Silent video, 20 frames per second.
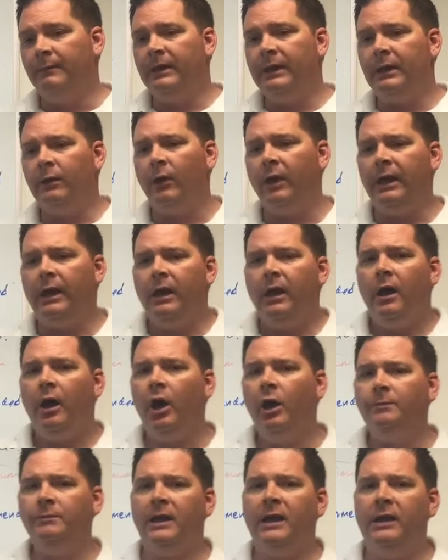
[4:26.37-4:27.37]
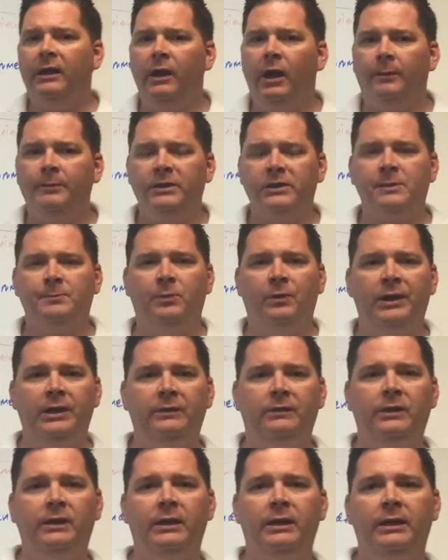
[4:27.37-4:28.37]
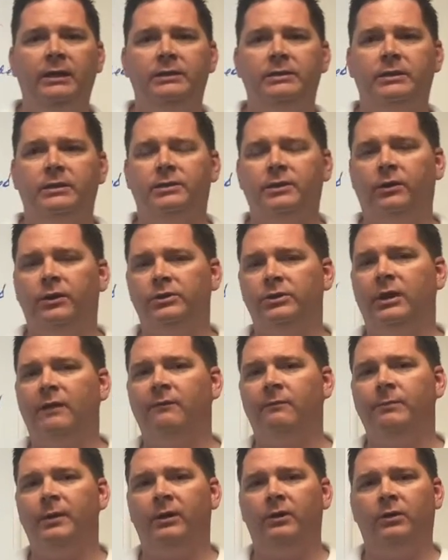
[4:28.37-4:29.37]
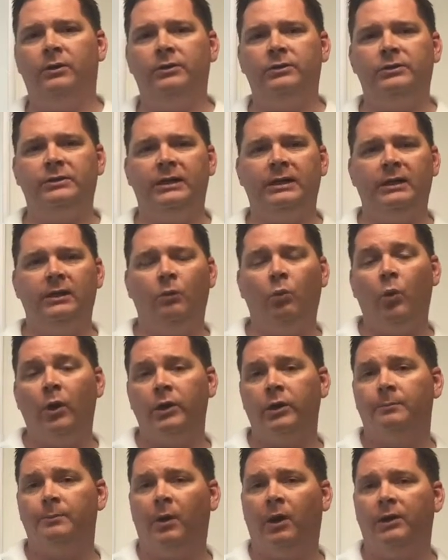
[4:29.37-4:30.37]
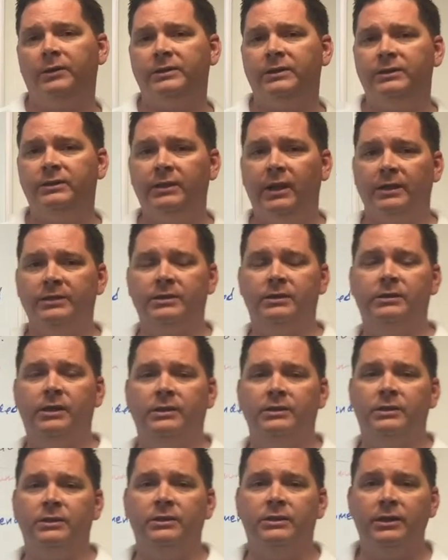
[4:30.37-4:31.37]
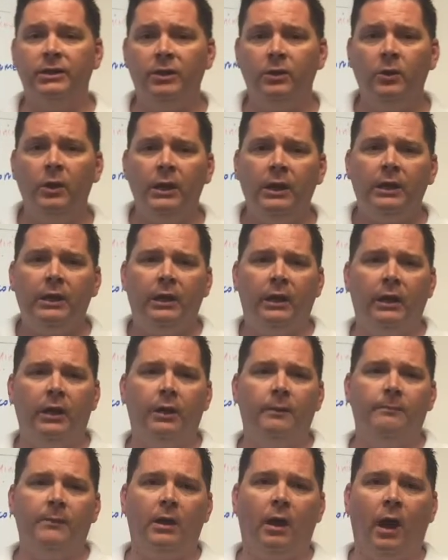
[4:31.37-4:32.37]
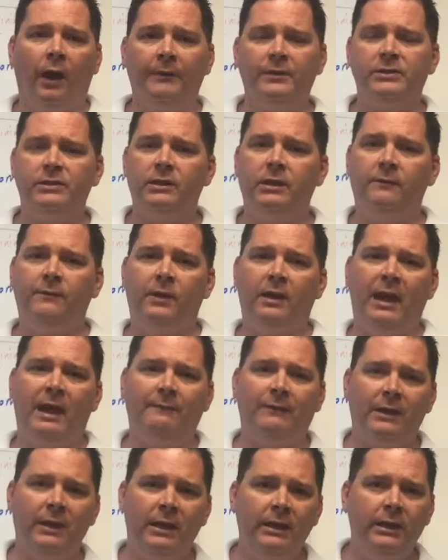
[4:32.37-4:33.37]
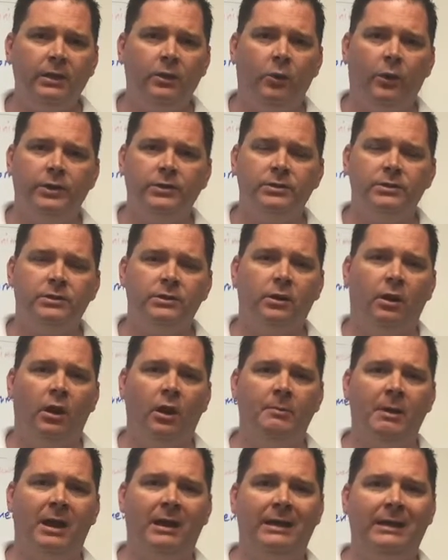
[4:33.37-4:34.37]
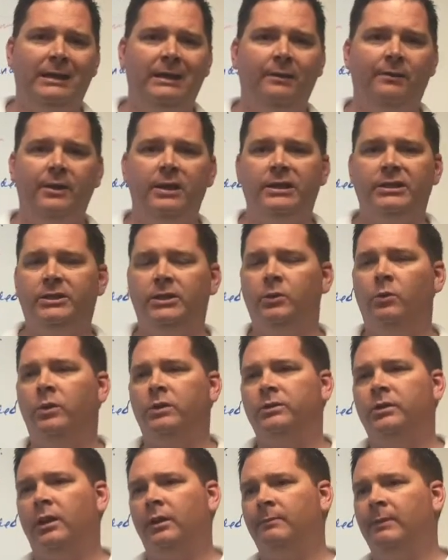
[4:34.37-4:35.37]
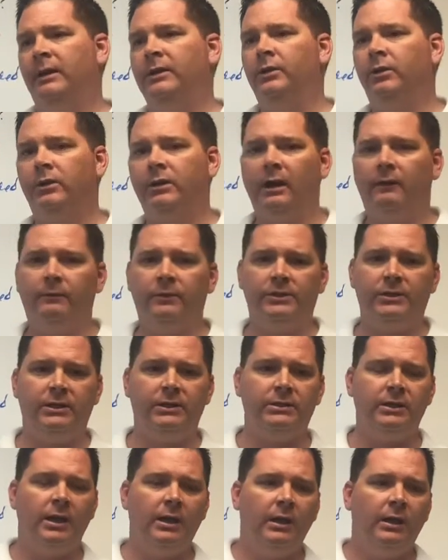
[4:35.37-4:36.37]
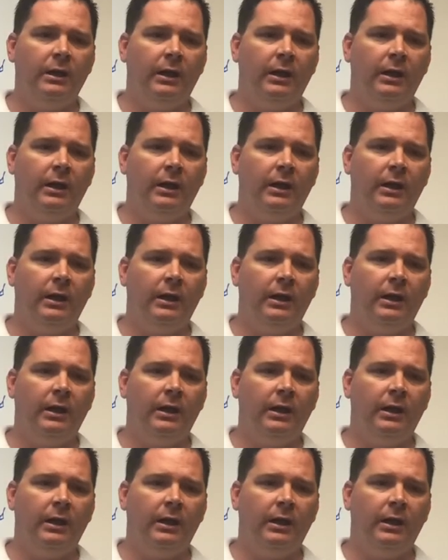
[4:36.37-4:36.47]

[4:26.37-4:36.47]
Anyway, hope that helps explain things so that you have a better understanding of what your policy does and doesn't do. Obviously, if you have any questions at all about any of this, you want to talk about your coverages,